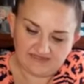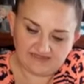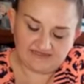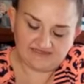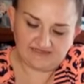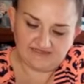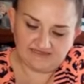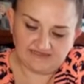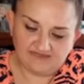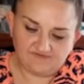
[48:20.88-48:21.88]
And then
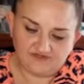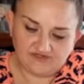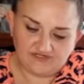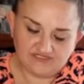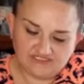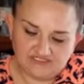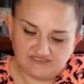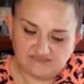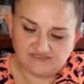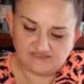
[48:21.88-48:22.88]
if your
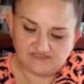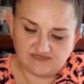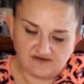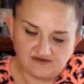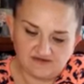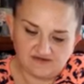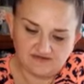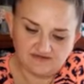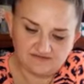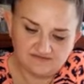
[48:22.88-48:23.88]
cushions are